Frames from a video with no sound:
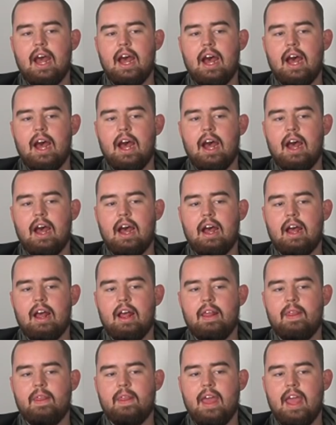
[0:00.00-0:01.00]

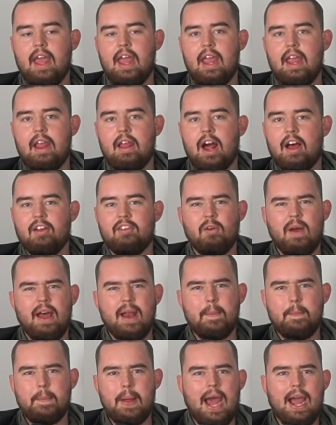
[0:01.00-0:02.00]
they also had
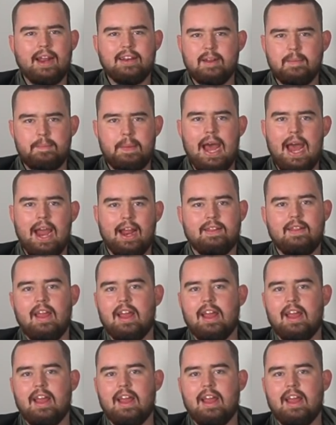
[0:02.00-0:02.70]
a back-to-back.